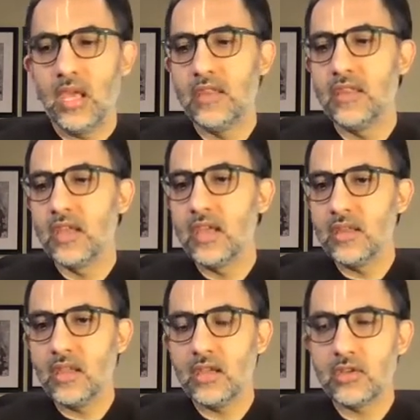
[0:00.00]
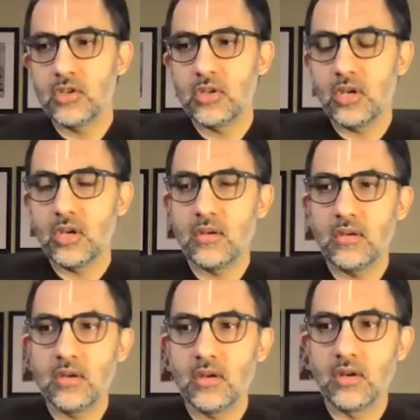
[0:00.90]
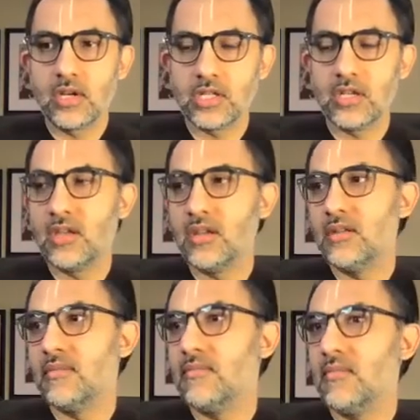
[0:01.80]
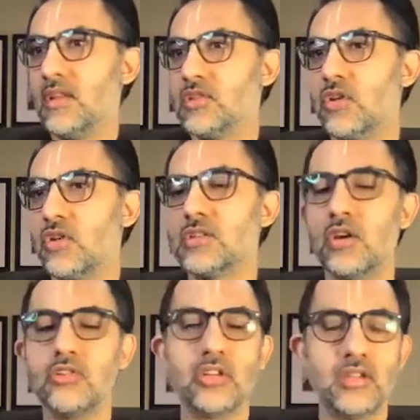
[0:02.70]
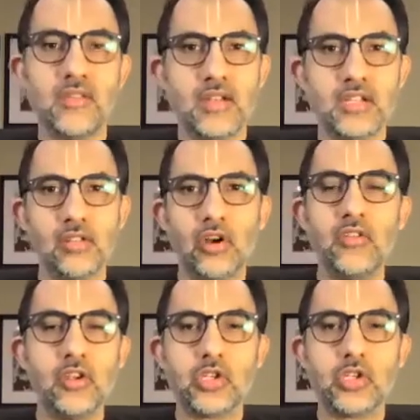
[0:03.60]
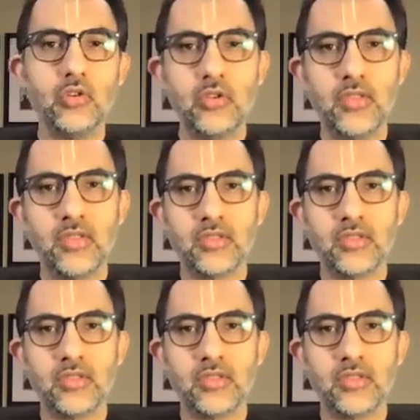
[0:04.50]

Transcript: In the Gita, Krishna instructs Arjuna that to learn the truth,